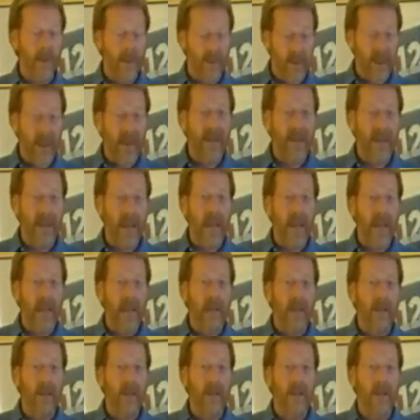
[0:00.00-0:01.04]

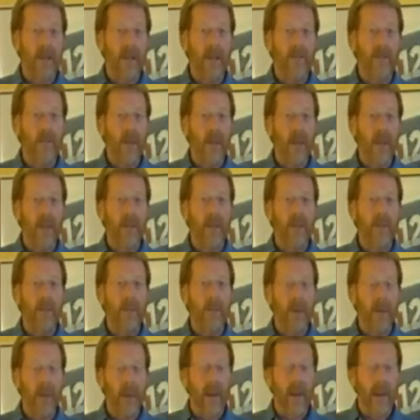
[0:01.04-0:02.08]
investigating to see if we
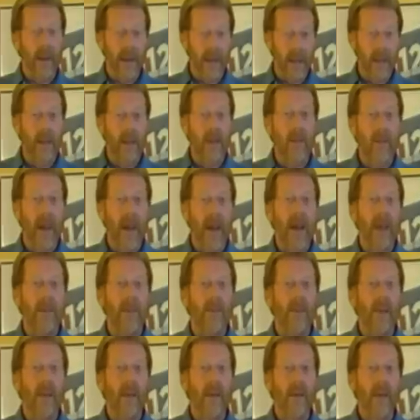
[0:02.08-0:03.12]
can get to the
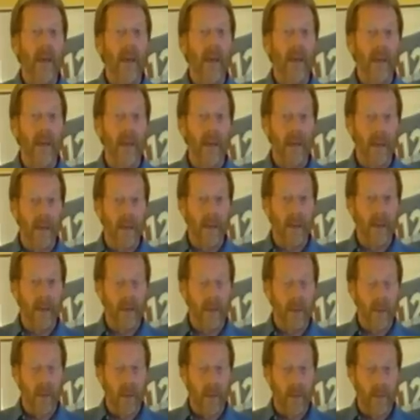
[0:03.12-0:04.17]
bottom and get
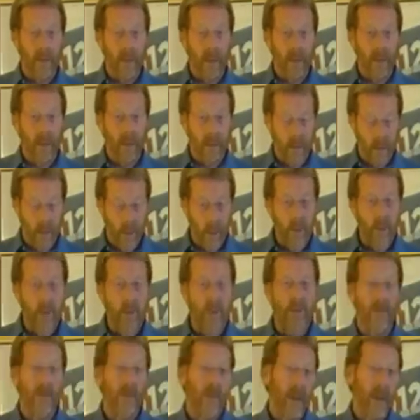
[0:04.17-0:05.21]
to the
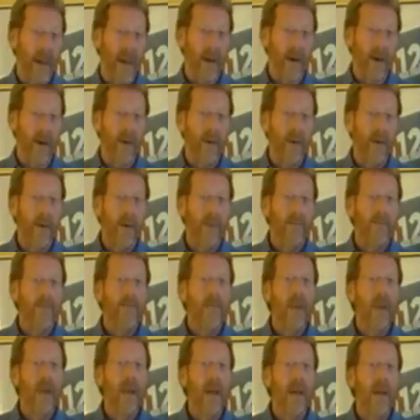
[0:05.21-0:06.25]
truth of the matter.
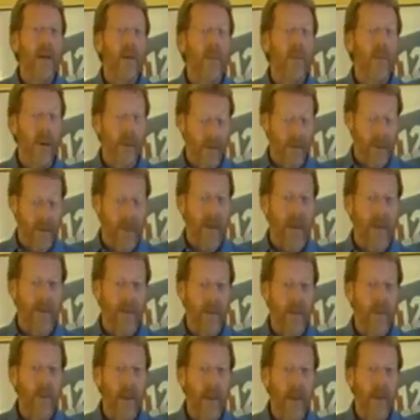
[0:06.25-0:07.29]
We've
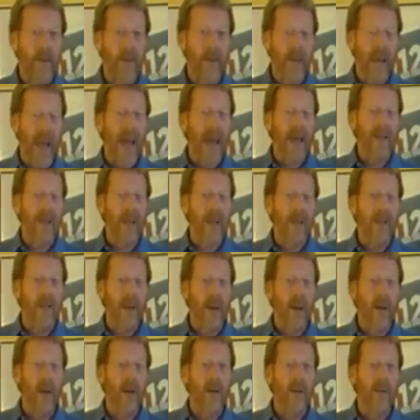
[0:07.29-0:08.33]
spent a few minutes
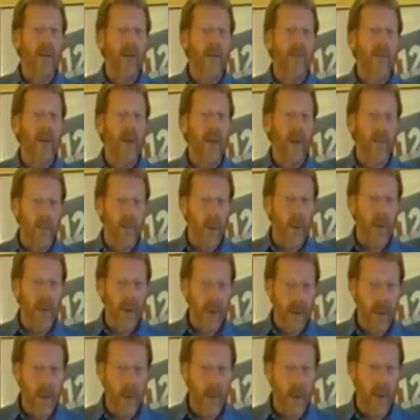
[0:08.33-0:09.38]
asking Duncan some very
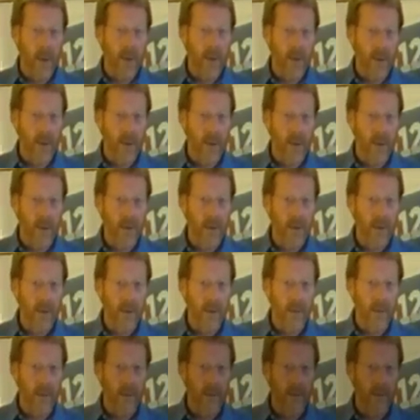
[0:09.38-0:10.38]
poignant questions.